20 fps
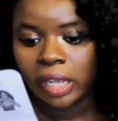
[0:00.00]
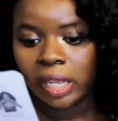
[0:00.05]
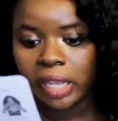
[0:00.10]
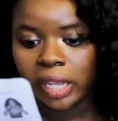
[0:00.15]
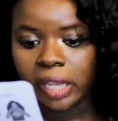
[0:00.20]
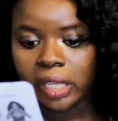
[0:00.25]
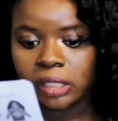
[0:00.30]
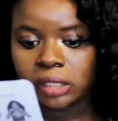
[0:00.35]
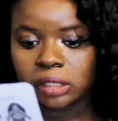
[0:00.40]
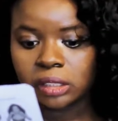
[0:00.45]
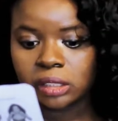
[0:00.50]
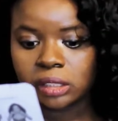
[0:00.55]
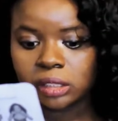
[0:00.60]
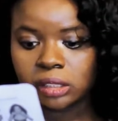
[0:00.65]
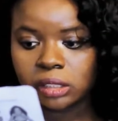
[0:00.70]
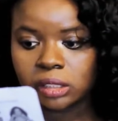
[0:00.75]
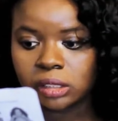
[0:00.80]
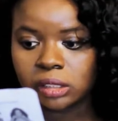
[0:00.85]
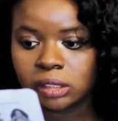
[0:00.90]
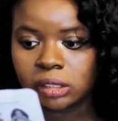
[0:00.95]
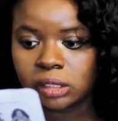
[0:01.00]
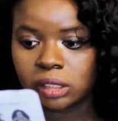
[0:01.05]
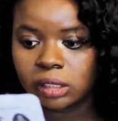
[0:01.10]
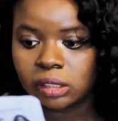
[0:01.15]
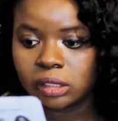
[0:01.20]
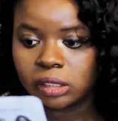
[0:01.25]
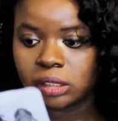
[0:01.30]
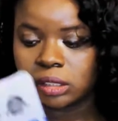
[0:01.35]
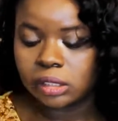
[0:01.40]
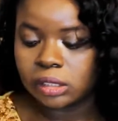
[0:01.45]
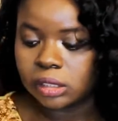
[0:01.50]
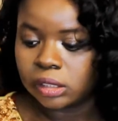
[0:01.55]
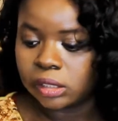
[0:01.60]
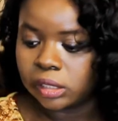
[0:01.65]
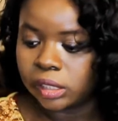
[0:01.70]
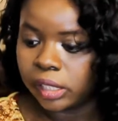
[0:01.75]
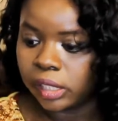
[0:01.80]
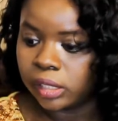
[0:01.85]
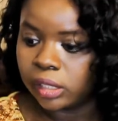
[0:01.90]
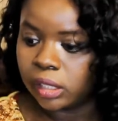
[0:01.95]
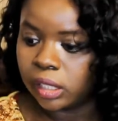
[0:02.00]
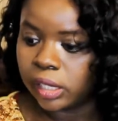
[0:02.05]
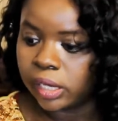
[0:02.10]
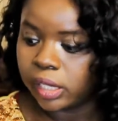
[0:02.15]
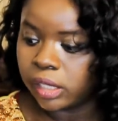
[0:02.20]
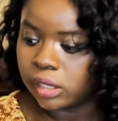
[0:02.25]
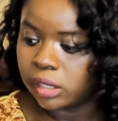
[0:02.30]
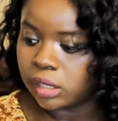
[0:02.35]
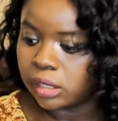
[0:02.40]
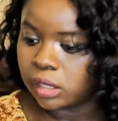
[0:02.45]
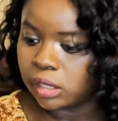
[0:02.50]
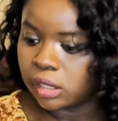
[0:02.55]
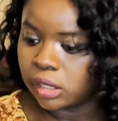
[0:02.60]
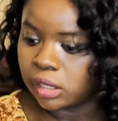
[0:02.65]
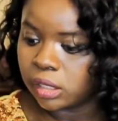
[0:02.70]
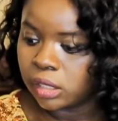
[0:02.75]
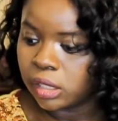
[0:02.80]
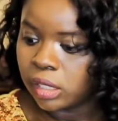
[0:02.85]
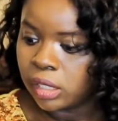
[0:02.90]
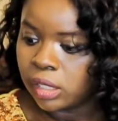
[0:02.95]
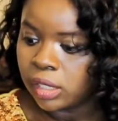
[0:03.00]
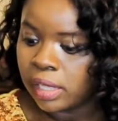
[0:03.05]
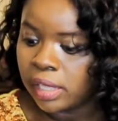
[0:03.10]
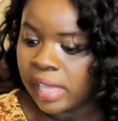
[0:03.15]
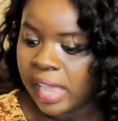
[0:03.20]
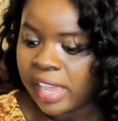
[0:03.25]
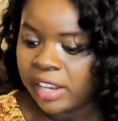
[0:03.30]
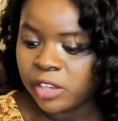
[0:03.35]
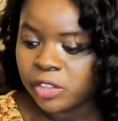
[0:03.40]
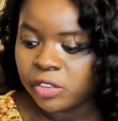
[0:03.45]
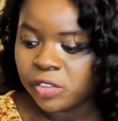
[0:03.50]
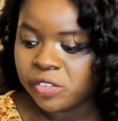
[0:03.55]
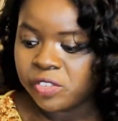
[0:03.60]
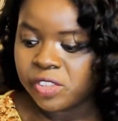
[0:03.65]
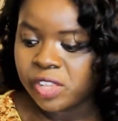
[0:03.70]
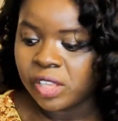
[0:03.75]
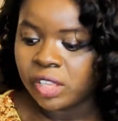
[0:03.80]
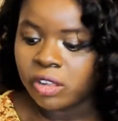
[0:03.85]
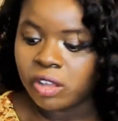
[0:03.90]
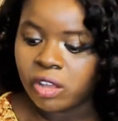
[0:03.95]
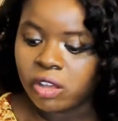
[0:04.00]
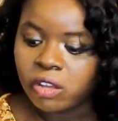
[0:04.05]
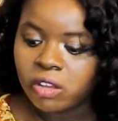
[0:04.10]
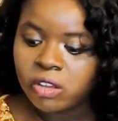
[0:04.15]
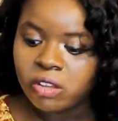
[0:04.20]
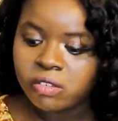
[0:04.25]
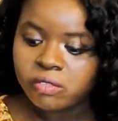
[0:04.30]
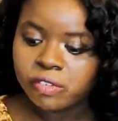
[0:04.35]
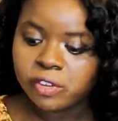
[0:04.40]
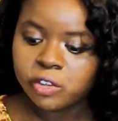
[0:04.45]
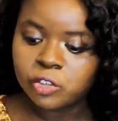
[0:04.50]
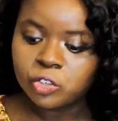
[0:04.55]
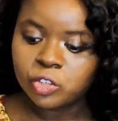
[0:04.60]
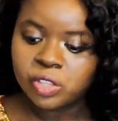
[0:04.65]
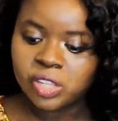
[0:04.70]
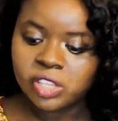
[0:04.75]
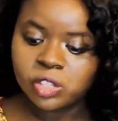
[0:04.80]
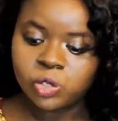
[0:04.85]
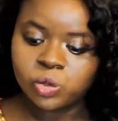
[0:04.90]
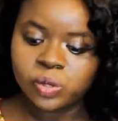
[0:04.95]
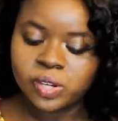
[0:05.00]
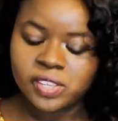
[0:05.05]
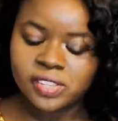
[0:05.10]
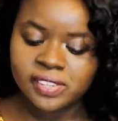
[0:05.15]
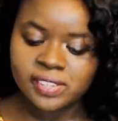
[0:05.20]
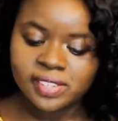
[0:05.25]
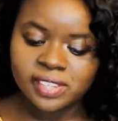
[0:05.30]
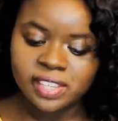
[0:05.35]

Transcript: It doesn't say the length. I know there's a long version that's 26